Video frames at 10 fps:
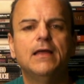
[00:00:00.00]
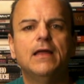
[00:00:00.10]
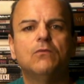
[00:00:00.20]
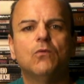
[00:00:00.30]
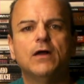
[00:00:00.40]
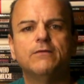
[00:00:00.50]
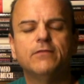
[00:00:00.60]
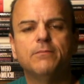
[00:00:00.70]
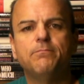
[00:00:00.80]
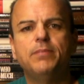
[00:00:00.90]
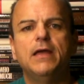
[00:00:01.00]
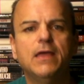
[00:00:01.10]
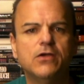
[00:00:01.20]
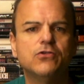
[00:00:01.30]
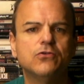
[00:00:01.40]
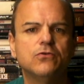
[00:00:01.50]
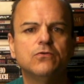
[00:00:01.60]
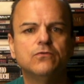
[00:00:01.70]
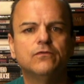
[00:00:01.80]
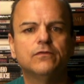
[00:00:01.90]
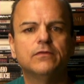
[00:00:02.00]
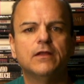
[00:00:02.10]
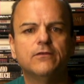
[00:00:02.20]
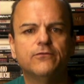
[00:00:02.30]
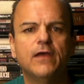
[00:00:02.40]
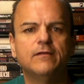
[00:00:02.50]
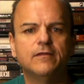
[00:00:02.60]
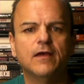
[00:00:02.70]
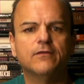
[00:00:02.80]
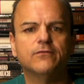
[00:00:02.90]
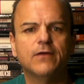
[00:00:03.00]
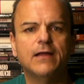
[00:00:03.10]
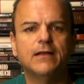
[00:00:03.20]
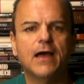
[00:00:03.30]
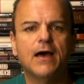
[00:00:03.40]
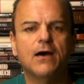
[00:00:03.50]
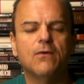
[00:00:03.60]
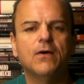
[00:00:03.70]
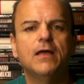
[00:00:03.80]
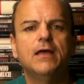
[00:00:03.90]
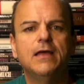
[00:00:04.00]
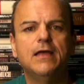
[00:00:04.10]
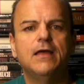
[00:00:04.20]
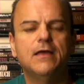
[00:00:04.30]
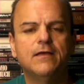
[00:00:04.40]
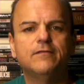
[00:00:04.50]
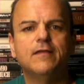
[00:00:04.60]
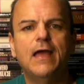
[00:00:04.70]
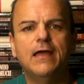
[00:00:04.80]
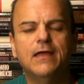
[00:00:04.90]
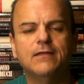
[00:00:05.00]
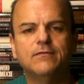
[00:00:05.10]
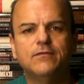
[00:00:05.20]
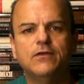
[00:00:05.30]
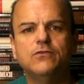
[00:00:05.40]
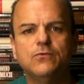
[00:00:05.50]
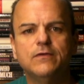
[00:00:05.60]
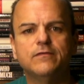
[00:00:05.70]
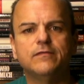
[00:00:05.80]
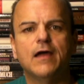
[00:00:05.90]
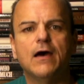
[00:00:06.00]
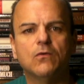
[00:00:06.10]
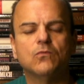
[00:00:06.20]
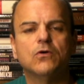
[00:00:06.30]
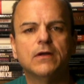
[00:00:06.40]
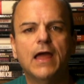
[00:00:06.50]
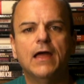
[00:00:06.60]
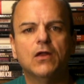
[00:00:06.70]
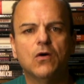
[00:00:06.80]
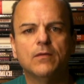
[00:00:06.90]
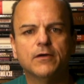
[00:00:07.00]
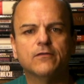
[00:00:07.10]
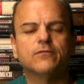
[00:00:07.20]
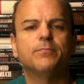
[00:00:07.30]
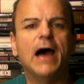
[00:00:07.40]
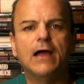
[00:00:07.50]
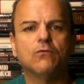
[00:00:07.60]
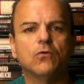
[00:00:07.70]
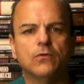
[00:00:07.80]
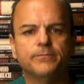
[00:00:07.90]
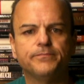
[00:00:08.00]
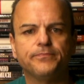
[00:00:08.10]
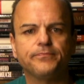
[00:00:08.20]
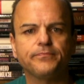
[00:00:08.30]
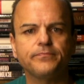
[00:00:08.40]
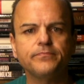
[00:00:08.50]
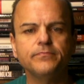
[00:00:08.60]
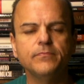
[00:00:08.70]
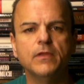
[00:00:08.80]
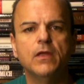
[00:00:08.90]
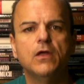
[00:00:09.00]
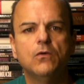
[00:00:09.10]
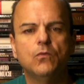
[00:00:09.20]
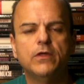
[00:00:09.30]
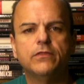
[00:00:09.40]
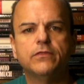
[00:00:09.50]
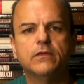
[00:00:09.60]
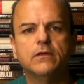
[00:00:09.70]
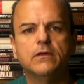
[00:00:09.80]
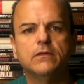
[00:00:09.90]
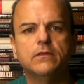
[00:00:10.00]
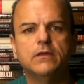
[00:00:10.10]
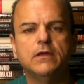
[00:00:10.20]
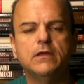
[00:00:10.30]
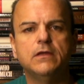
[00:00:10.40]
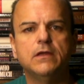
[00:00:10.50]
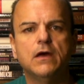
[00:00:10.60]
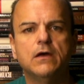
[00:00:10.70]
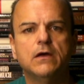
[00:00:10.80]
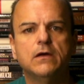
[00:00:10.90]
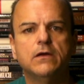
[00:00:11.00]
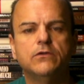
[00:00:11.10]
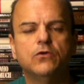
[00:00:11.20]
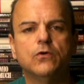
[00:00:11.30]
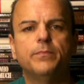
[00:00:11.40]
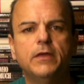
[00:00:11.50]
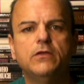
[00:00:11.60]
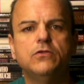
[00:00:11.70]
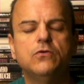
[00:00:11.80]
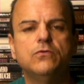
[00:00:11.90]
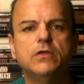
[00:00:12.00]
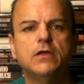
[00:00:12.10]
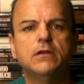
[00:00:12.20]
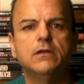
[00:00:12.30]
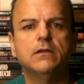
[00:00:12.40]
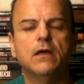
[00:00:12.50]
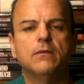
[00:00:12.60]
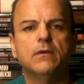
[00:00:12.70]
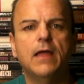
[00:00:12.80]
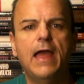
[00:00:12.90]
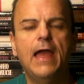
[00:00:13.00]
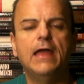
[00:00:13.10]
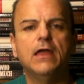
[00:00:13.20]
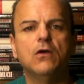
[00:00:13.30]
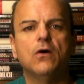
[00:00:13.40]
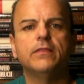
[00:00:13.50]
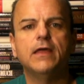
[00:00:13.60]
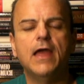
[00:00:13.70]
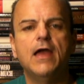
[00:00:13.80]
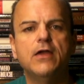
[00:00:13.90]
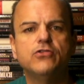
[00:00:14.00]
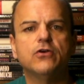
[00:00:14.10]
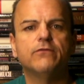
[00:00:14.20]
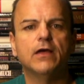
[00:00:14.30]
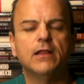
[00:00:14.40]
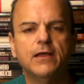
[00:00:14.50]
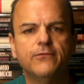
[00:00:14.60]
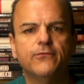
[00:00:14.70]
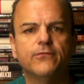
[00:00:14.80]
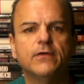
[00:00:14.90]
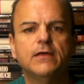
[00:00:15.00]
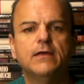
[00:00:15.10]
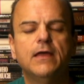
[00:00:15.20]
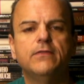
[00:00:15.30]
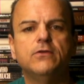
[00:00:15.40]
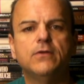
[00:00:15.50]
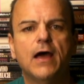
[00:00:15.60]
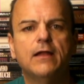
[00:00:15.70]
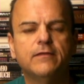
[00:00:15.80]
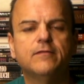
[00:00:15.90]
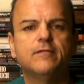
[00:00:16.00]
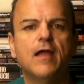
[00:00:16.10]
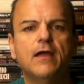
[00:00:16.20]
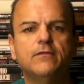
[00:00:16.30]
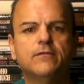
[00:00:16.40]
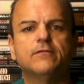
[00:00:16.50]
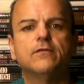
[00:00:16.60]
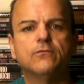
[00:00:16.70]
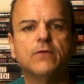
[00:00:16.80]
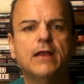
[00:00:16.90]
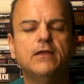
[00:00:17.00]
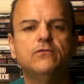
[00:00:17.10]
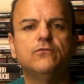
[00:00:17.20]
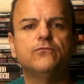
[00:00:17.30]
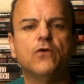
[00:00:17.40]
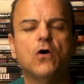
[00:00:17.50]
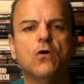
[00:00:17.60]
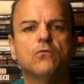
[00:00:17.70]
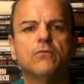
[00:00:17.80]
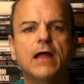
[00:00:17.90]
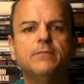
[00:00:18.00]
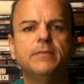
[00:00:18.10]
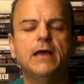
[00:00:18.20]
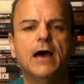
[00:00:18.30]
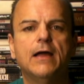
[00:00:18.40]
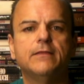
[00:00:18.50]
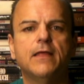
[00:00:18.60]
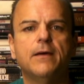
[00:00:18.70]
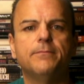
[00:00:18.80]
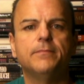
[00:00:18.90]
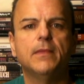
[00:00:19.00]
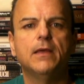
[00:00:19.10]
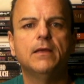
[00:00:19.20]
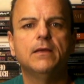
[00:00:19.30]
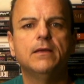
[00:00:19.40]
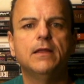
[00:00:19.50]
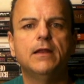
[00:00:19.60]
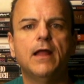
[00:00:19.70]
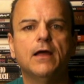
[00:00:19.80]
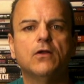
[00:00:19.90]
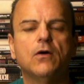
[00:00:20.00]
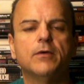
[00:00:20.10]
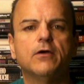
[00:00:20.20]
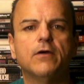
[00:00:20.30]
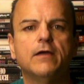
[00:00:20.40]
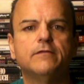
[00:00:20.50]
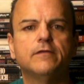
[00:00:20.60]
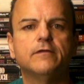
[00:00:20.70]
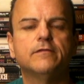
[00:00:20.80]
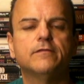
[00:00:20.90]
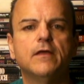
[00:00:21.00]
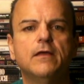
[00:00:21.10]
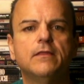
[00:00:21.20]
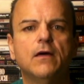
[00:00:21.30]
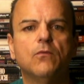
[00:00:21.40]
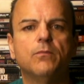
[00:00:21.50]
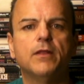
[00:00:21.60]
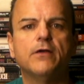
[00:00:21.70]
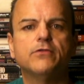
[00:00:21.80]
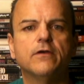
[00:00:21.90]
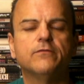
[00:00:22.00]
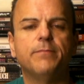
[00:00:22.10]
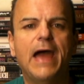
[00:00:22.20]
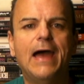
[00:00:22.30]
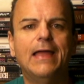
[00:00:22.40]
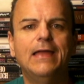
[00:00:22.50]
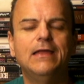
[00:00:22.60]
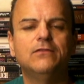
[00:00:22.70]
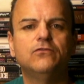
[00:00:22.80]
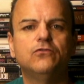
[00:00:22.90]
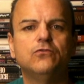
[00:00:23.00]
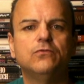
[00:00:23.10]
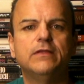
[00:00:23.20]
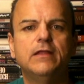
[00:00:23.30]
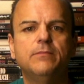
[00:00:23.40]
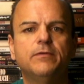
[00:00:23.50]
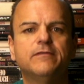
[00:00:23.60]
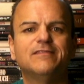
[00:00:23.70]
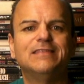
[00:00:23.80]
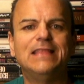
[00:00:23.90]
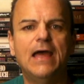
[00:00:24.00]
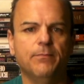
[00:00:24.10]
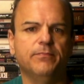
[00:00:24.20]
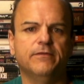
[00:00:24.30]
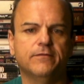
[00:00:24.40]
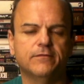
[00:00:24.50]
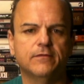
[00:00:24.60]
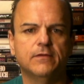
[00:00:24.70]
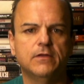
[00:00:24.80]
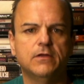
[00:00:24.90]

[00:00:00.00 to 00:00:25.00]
And one of the big issues that is facing us right now is a continuous downward economic spiral. With the European Union hanging on the edge of a cliff and the United States ready to fall right behind them in an economic crisis that will plunge us back into the deepest depths